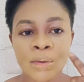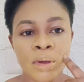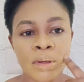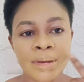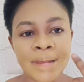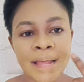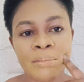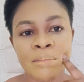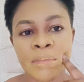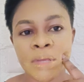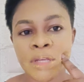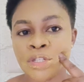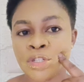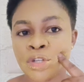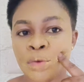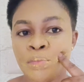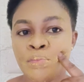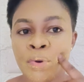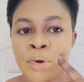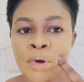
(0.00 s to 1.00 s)
you not damage
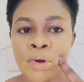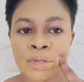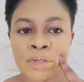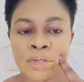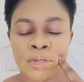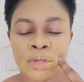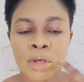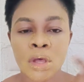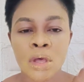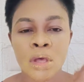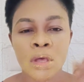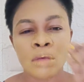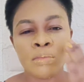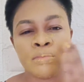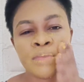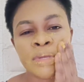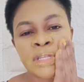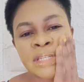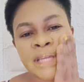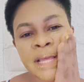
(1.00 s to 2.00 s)
your pores.
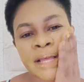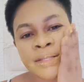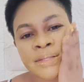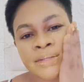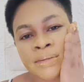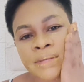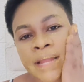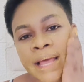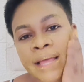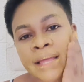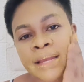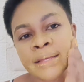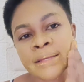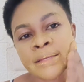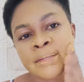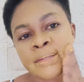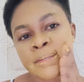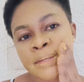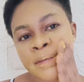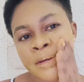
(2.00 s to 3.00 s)
Be gentle like
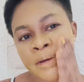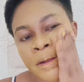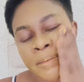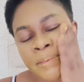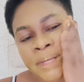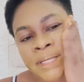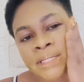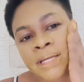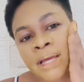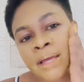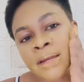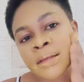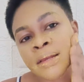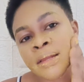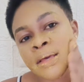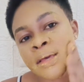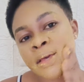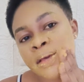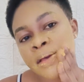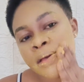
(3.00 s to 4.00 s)
this, scrubbing
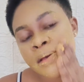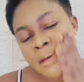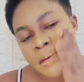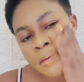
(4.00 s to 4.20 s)
gently.